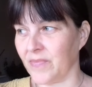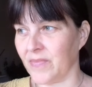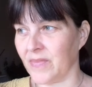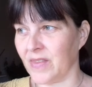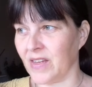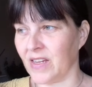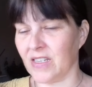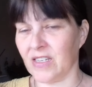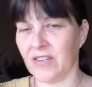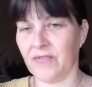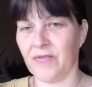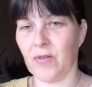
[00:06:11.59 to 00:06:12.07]

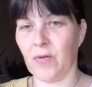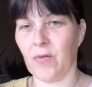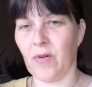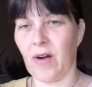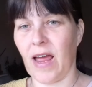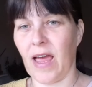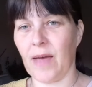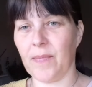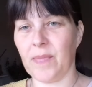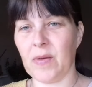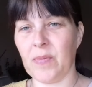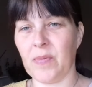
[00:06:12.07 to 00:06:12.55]
Because if you were a
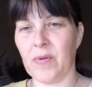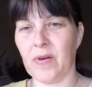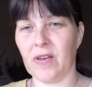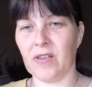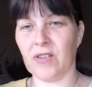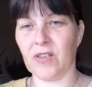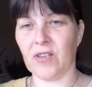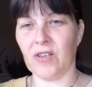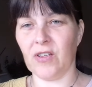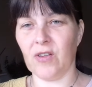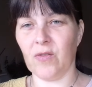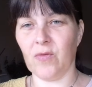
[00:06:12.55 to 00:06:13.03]
happy
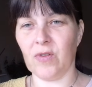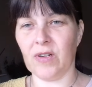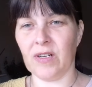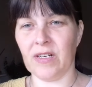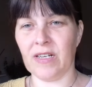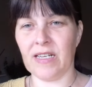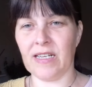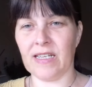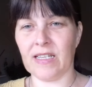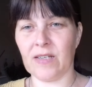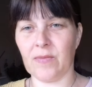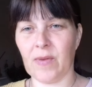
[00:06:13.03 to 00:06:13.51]
person, you wouldn't
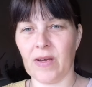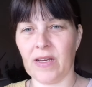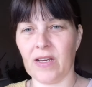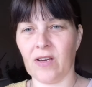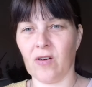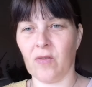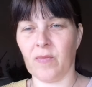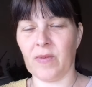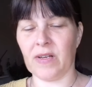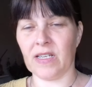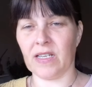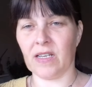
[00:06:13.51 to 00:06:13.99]
need to make
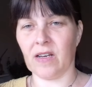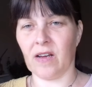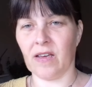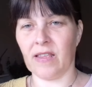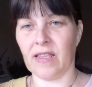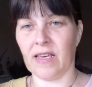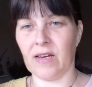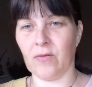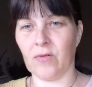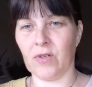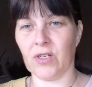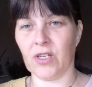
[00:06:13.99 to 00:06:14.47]
comments like
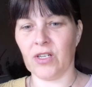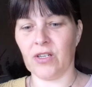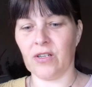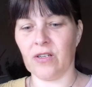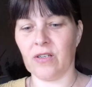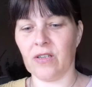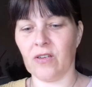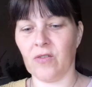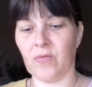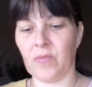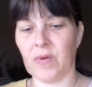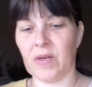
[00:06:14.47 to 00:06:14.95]
that, would you?
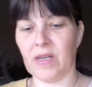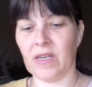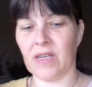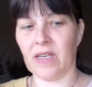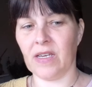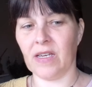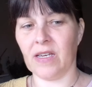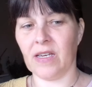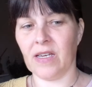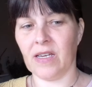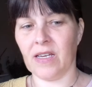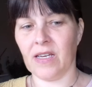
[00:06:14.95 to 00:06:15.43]
You'd
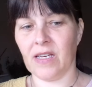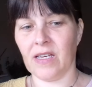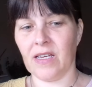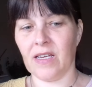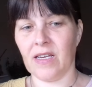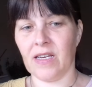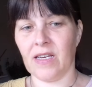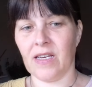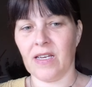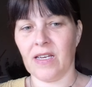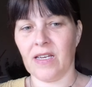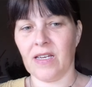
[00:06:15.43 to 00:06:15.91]
be
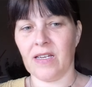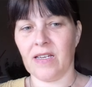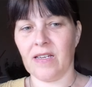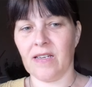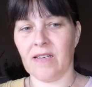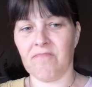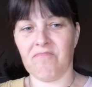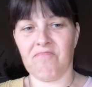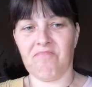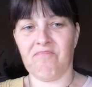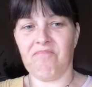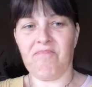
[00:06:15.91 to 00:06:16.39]

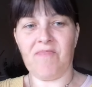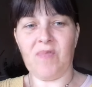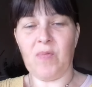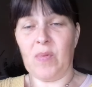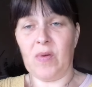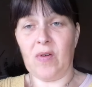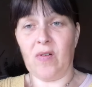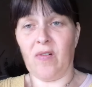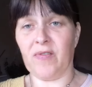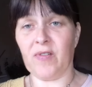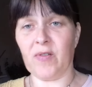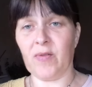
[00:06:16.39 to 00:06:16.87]

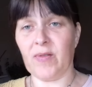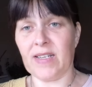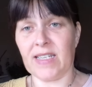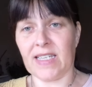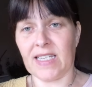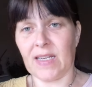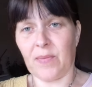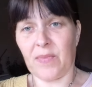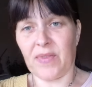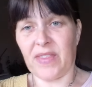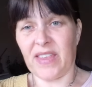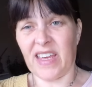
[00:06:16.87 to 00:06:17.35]
off doing
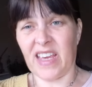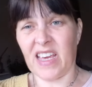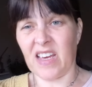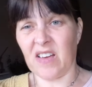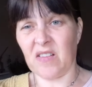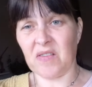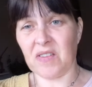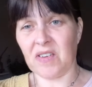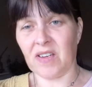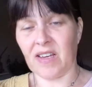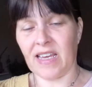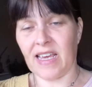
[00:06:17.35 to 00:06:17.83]
something
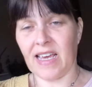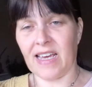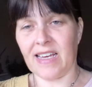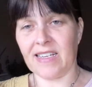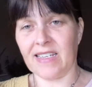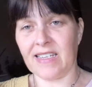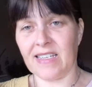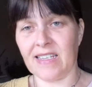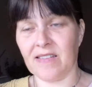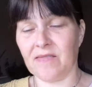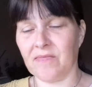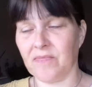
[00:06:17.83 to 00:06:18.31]
else, I
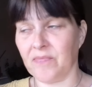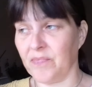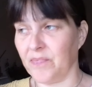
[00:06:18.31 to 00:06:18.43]
guess.